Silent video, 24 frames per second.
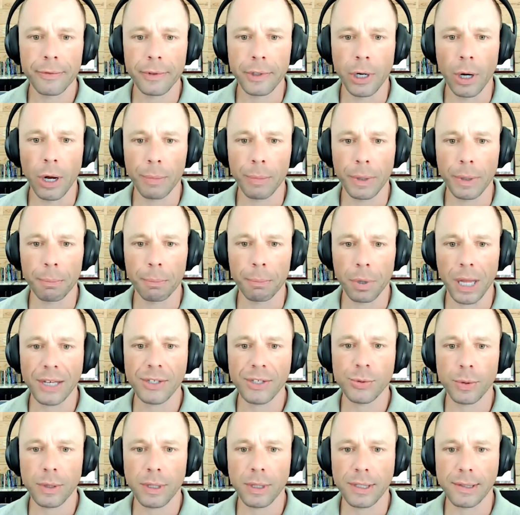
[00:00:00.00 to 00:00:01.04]
I've been
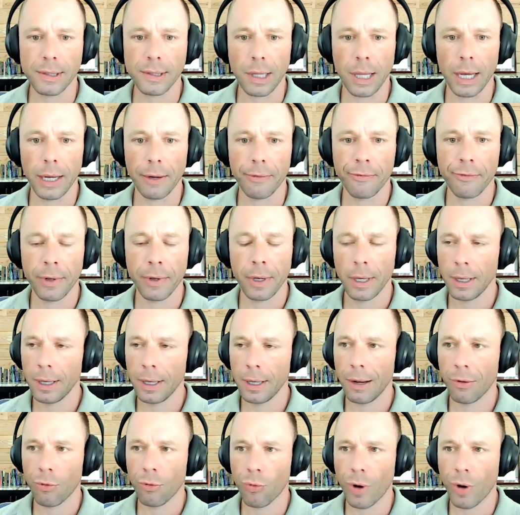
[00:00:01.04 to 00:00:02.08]
blessed with this life,
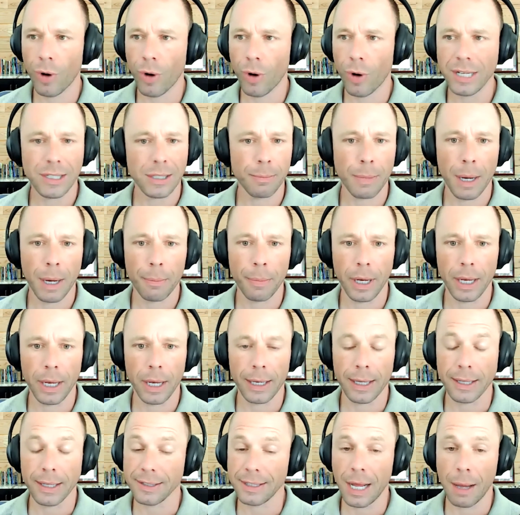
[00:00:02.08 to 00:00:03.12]
racing my bike.
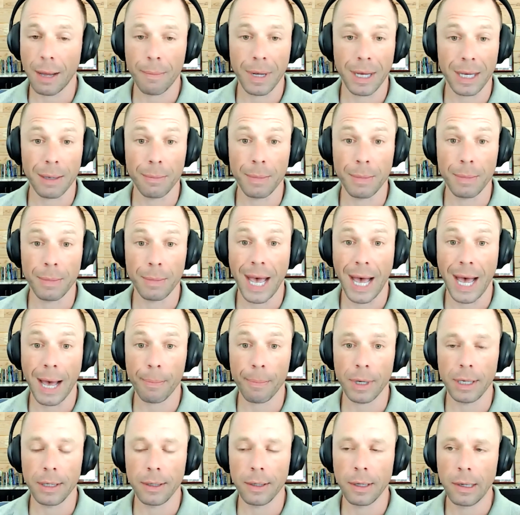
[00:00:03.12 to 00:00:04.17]
It's not making me
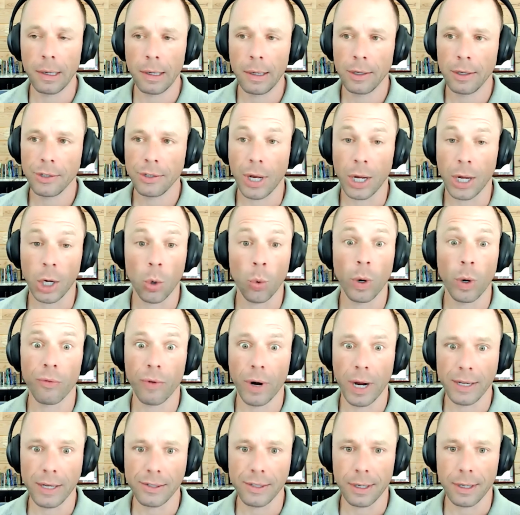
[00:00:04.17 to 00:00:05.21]
happy. So I quit
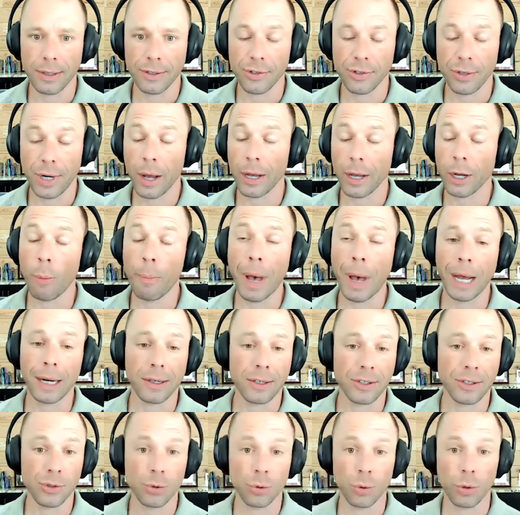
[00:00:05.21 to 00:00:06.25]
racing. So now I go back
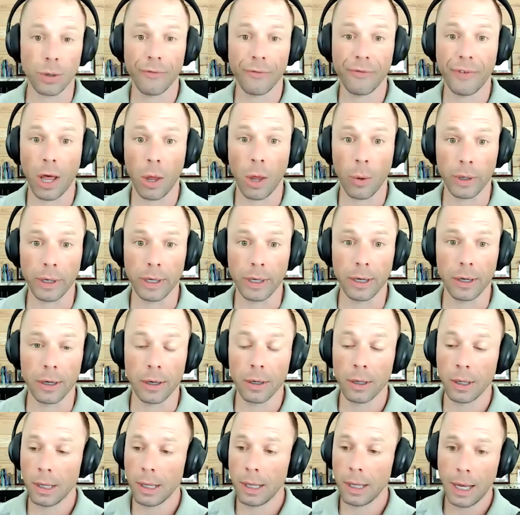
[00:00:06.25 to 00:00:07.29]
to school the following
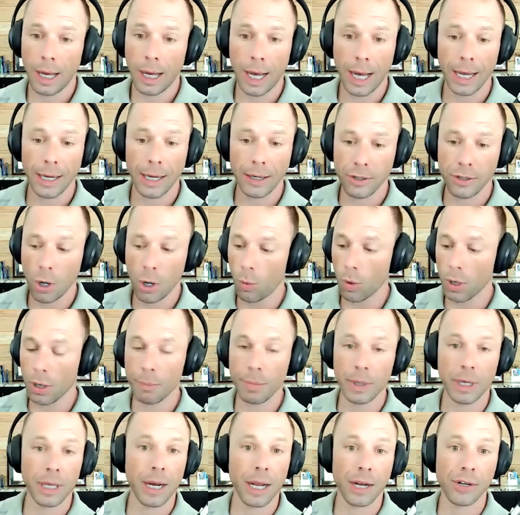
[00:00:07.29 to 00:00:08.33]
year. I don't want to
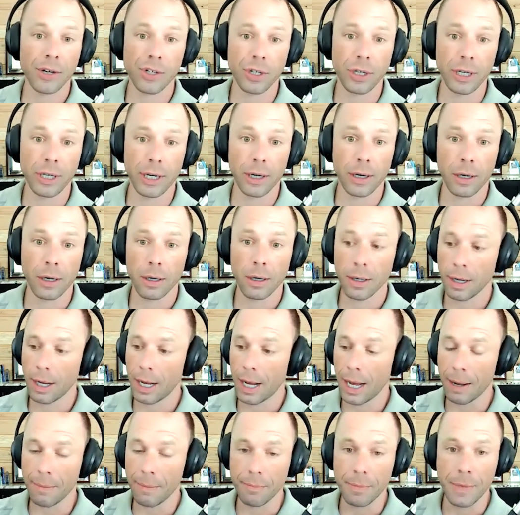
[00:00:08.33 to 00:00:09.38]
be an engineer.
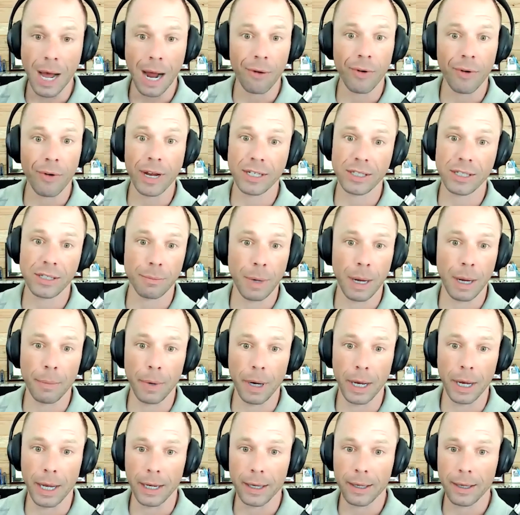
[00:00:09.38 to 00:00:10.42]
I'm not racing my
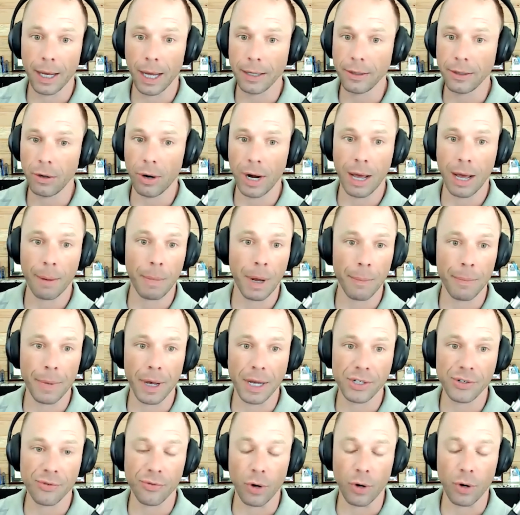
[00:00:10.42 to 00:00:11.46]
bike. I don't have my
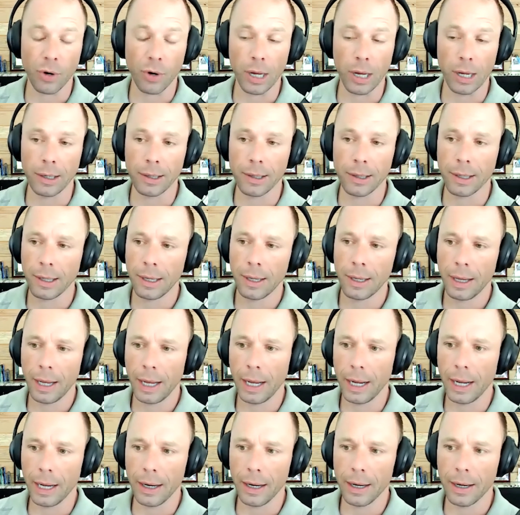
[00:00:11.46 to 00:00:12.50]
best friend.
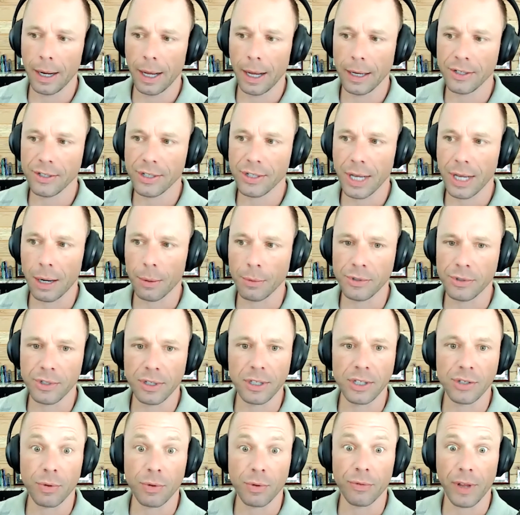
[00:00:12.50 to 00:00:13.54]
And I just kind of was in
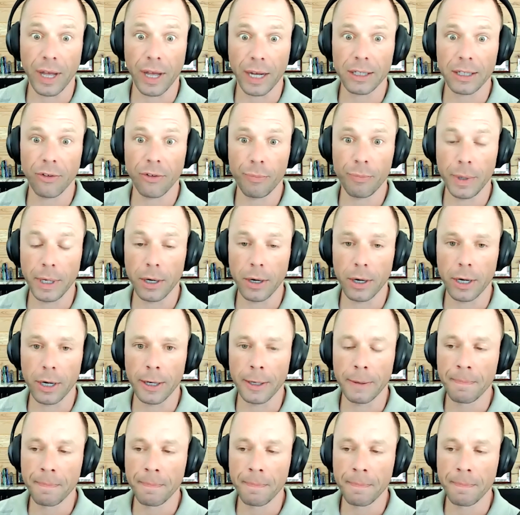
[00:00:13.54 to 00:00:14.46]
this reflective period.